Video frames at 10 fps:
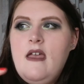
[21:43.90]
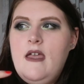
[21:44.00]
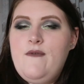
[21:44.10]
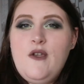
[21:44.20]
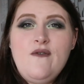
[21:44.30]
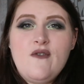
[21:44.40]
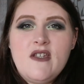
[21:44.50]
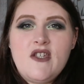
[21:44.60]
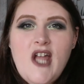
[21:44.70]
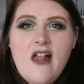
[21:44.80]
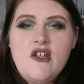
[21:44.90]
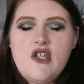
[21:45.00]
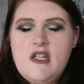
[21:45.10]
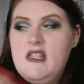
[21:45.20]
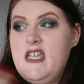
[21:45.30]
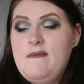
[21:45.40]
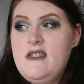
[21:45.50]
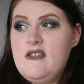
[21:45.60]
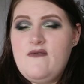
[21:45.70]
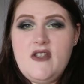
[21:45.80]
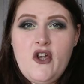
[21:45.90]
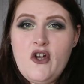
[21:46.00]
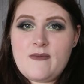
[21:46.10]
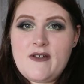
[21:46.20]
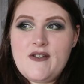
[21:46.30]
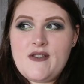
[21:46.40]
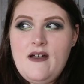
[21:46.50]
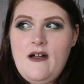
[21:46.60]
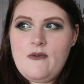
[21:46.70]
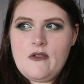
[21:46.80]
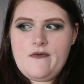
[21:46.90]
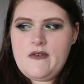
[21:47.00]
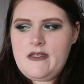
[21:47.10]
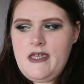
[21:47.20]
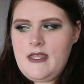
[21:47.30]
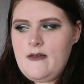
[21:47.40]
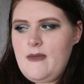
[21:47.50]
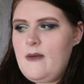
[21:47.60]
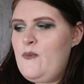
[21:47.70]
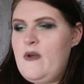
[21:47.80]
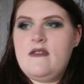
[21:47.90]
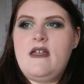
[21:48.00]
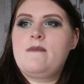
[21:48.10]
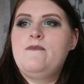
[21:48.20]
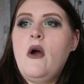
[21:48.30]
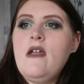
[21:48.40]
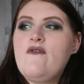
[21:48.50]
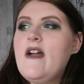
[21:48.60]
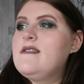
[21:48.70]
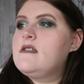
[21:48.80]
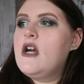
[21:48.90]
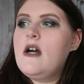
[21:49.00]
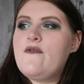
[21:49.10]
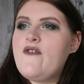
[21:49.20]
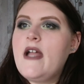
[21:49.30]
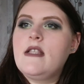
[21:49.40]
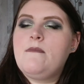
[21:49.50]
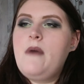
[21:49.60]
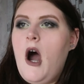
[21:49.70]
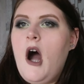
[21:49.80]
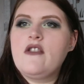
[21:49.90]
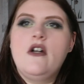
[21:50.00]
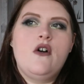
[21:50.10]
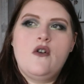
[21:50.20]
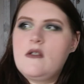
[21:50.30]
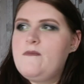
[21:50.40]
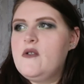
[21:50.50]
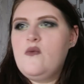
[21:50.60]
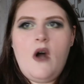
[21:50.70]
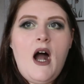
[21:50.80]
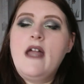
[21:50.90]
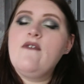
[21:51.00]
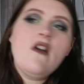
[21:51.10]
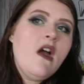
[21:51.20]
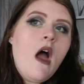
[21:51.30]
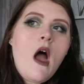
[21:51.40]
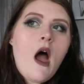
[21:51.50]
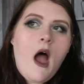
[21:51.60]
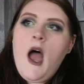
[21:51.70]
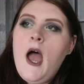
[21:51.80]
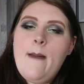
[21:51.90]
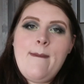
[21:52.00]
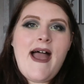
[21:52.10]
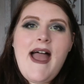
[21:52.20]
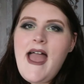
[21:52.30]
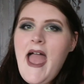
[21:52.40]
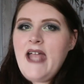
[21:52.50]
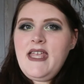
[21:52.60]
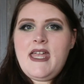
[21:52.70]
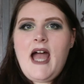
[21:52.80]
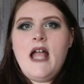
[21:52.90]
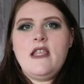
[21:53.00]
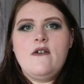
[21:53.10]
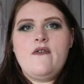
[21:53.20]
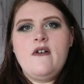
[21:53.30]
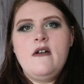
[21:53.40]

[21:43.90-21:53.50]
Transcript: if you've done this challenge, and link me to the videos because I would love to see them, whether that's boyfriend, girlfriend, partner, husband, wife, any kind of